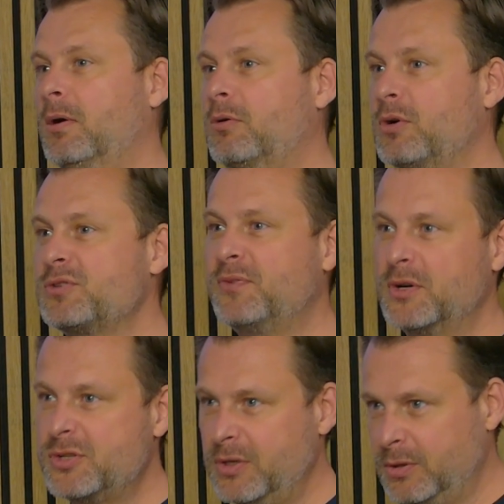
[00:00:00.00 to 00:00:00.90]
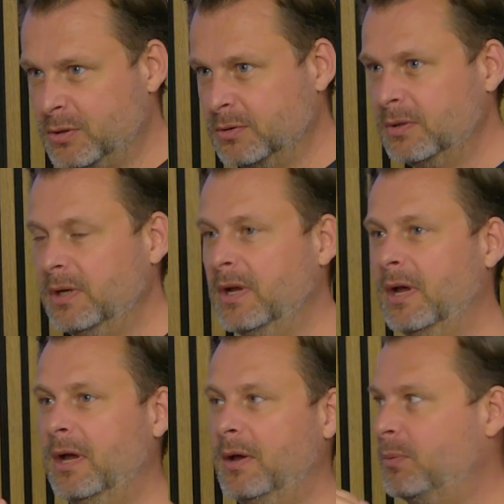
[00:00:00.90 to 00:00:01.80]
cross-functional
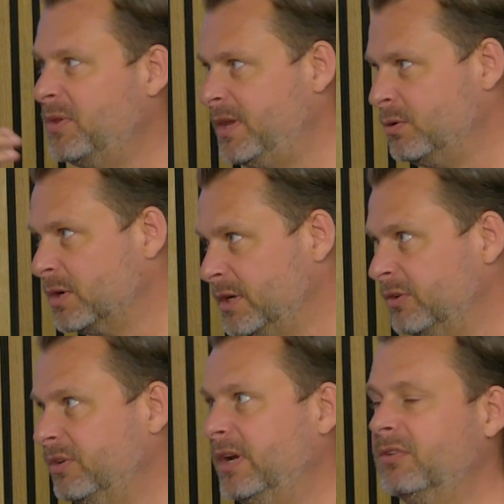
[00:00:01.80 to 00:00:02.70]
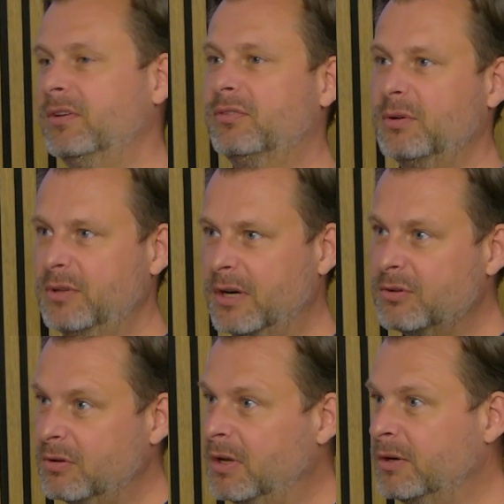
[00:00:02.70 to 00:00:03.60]
within organizations. So
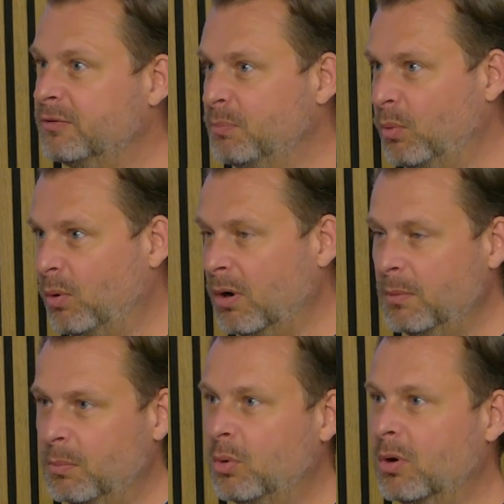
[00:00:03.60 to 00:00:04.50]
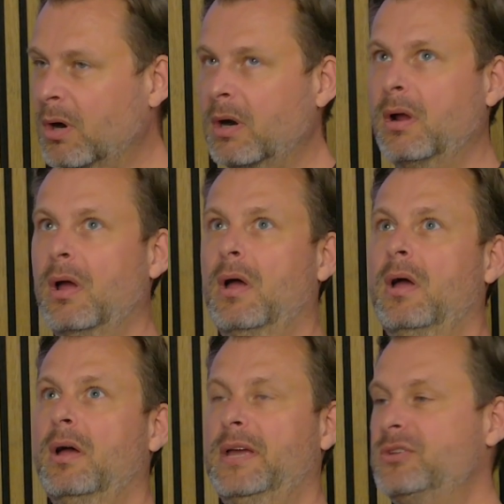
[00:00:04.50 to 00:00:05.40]
there's a lot of more
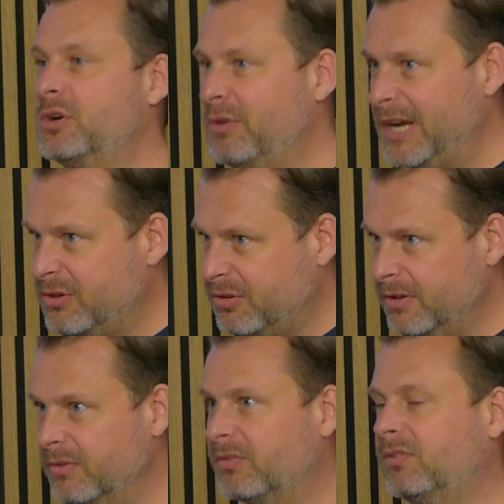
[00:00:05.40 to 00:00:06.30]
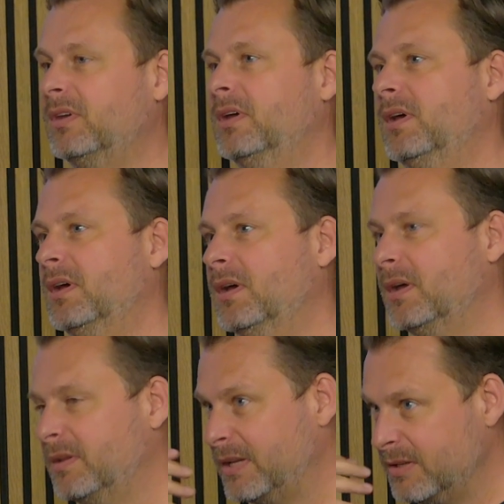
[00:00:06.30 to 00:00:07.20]
integrations
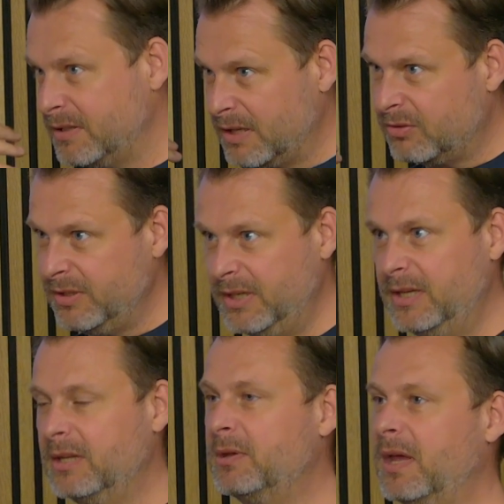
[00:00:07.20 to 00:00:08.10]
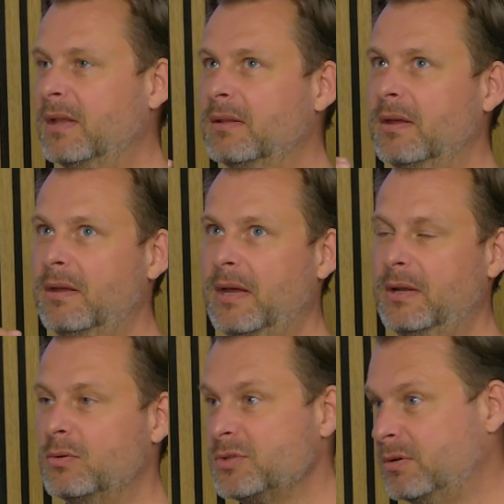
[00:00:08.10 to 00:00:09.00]
that's needed,
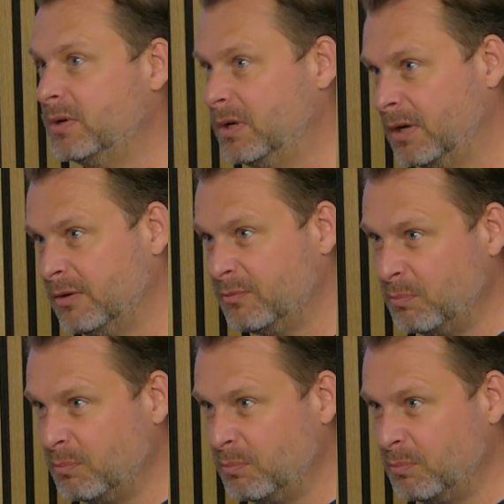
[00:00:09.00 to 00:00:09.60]
and also a lot